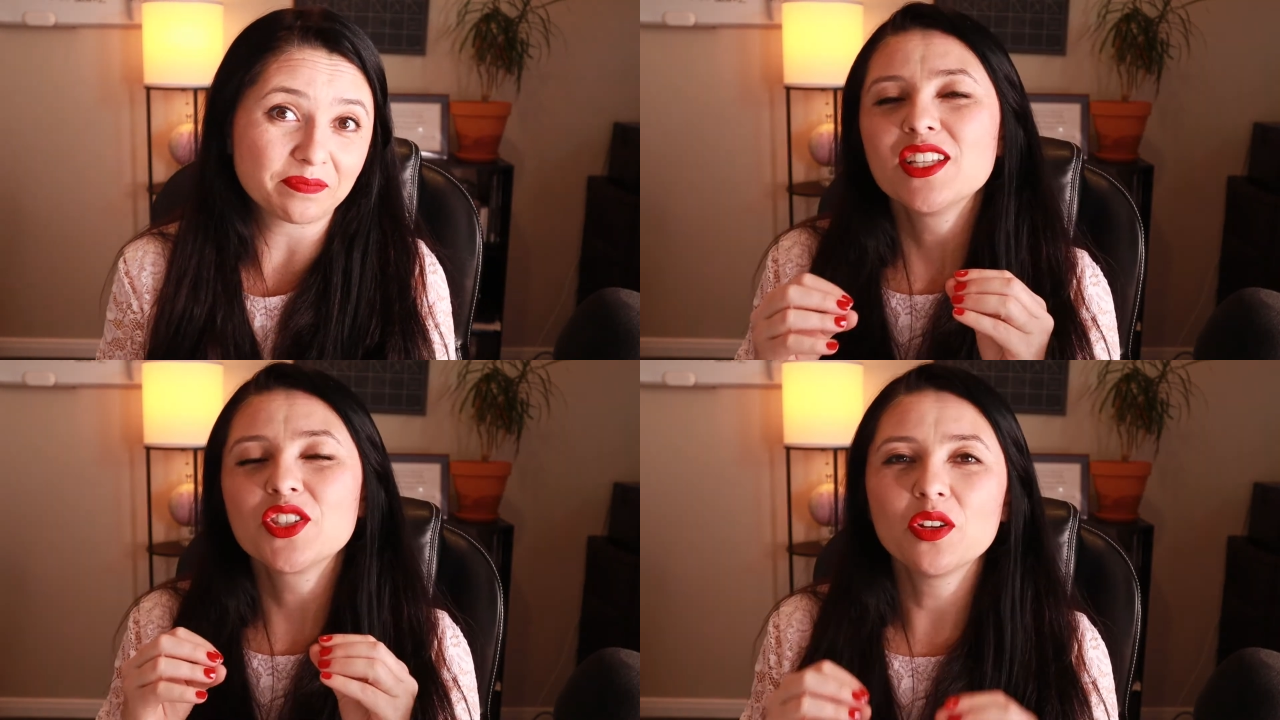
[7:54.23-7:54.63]

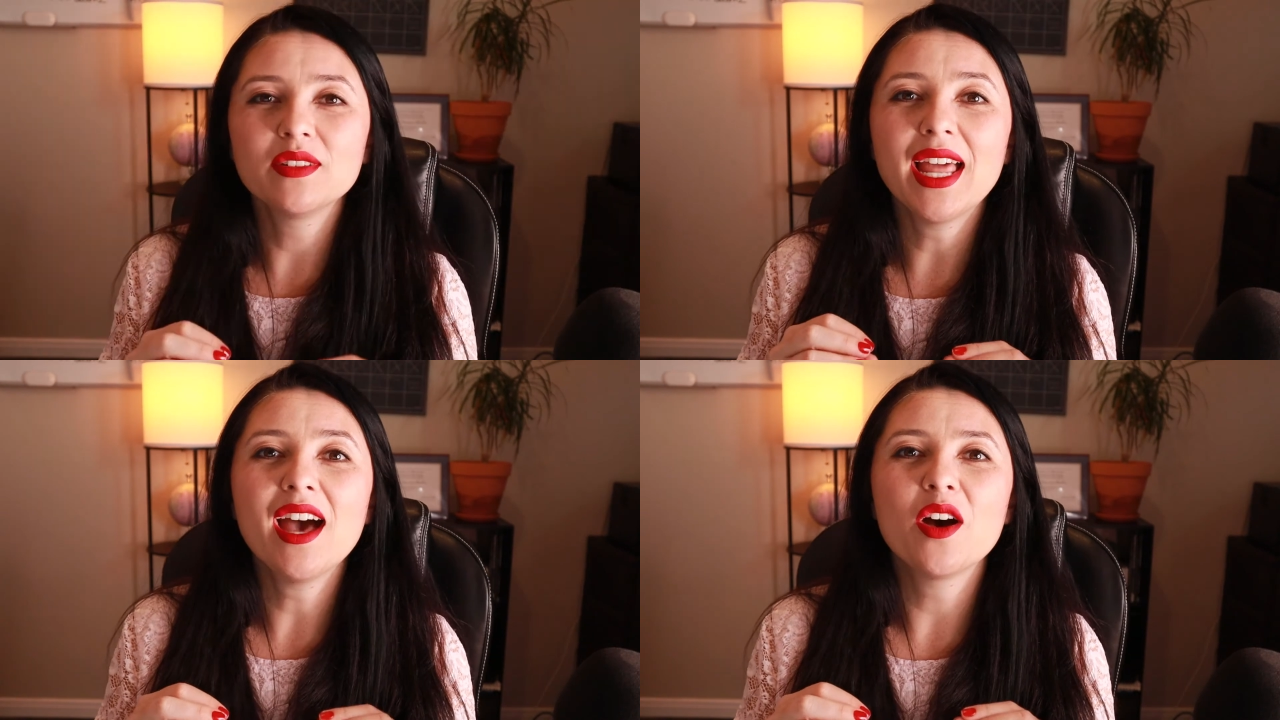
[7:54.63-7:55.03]
So
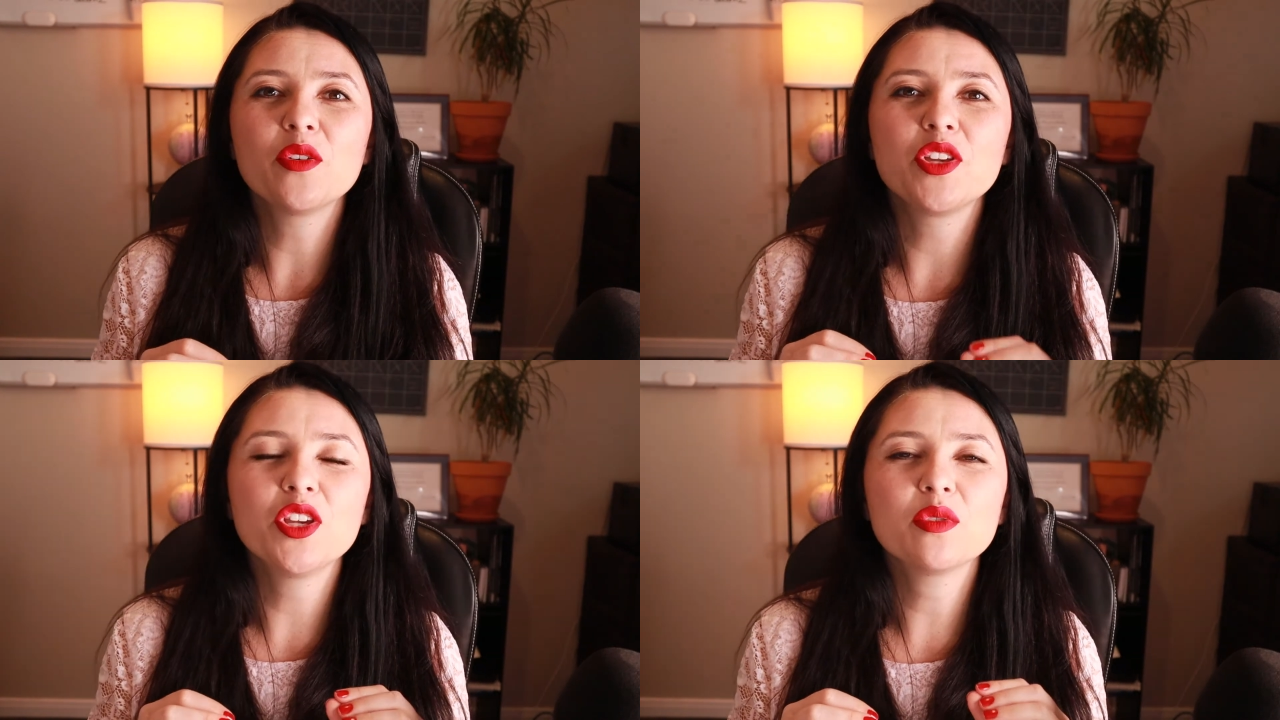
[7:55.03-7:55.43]
now
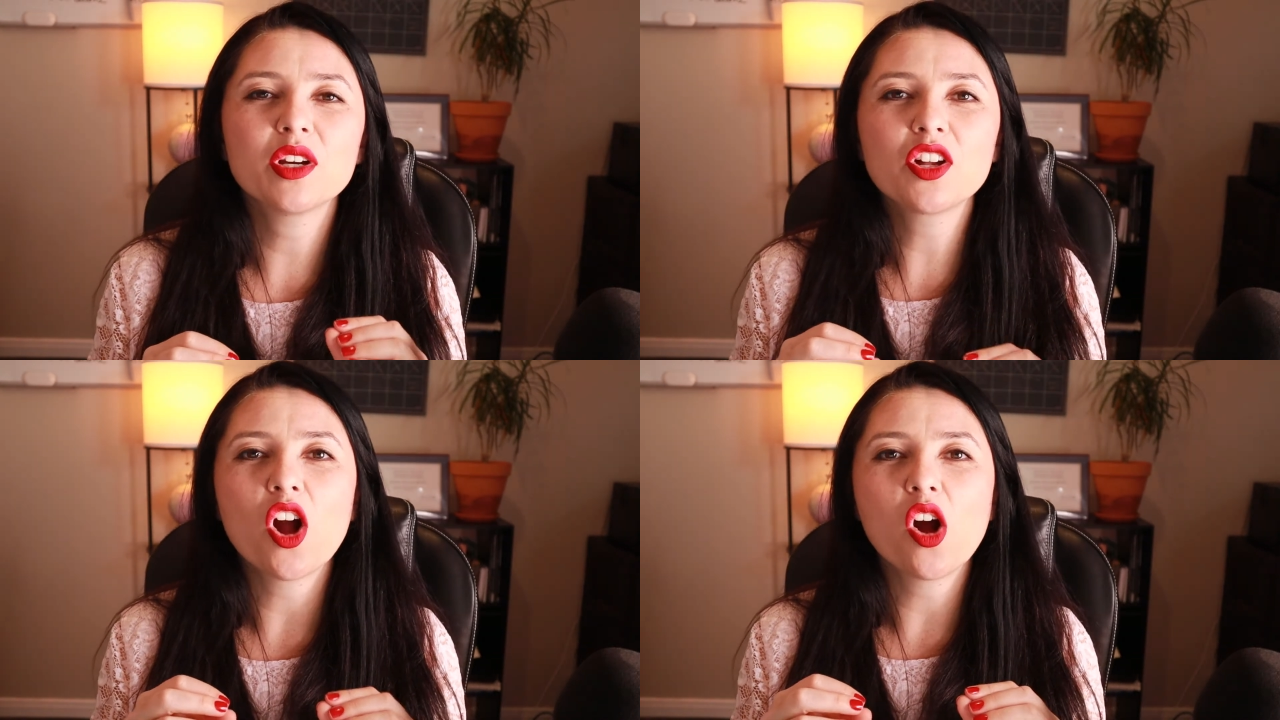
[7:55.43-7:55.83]
you
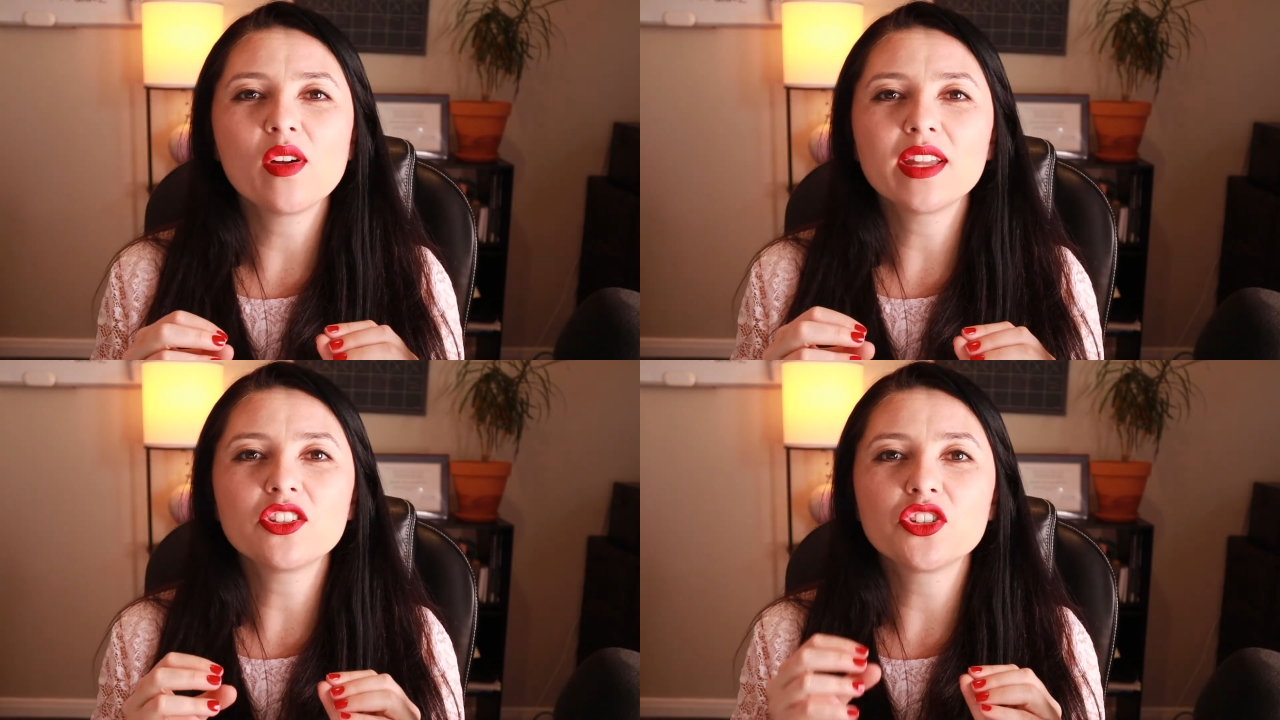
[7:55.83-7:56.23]
are
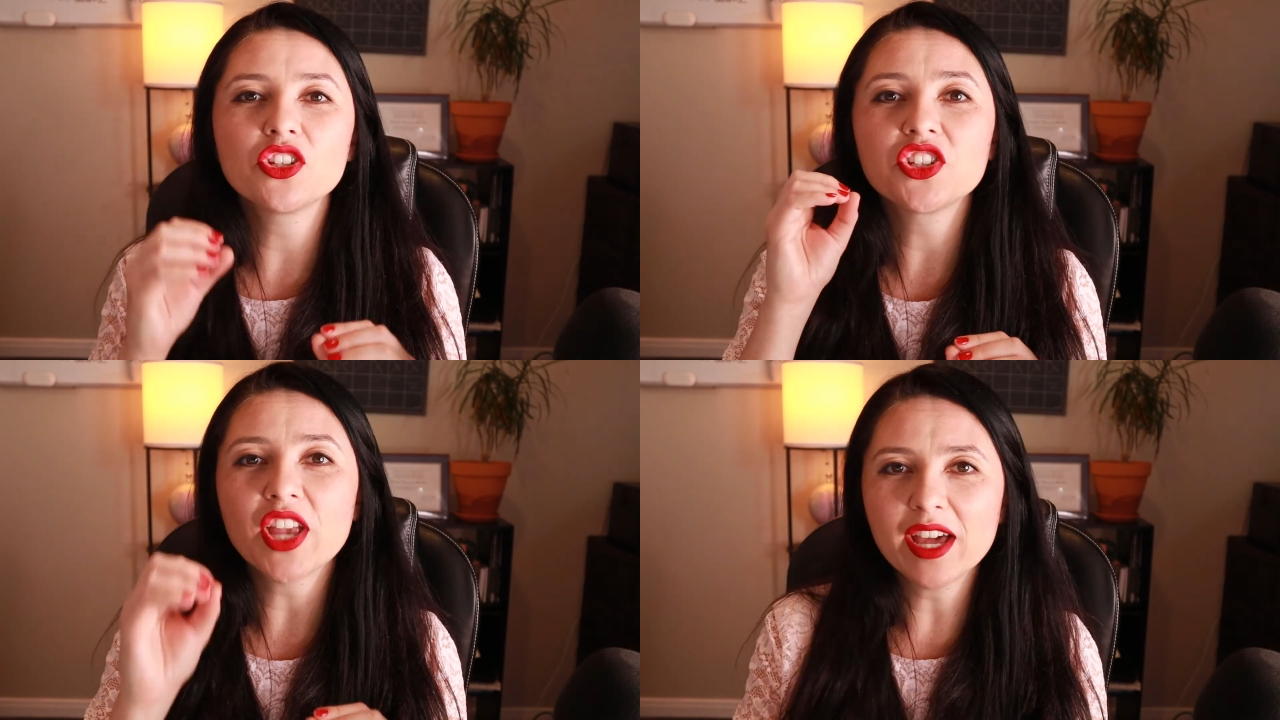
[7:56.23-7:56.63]
going to
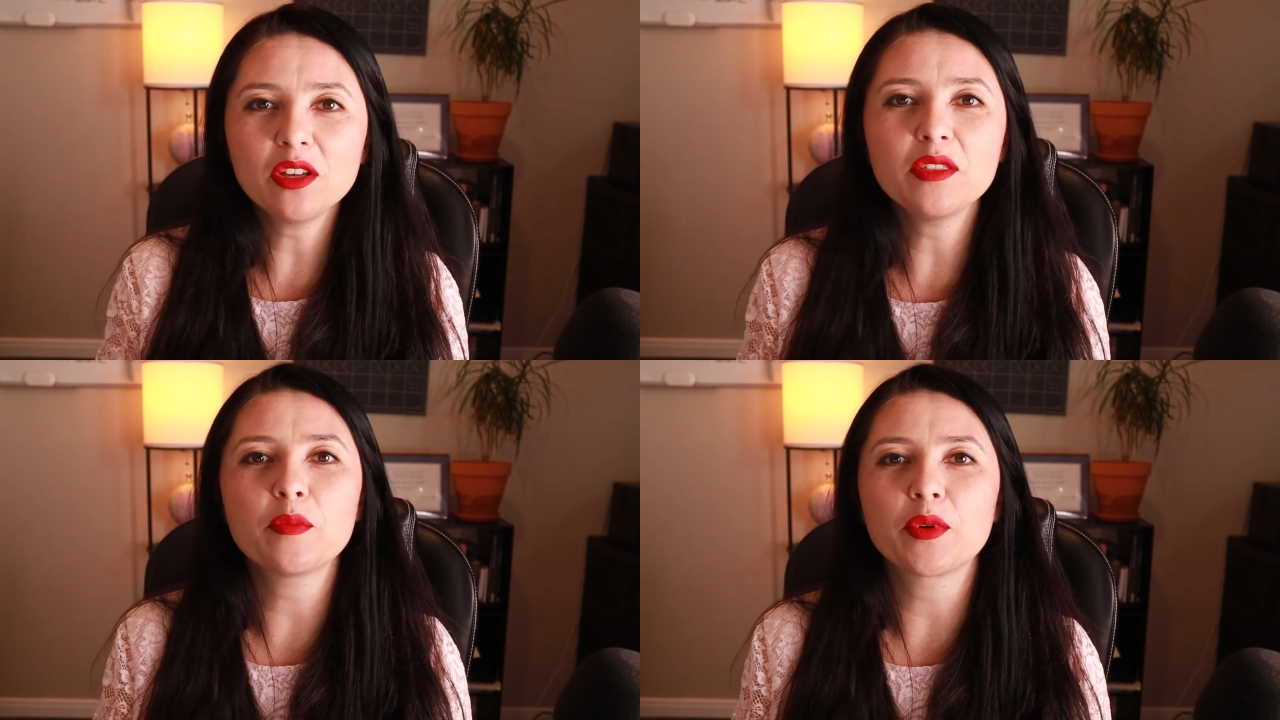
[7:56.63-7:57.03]
shadow the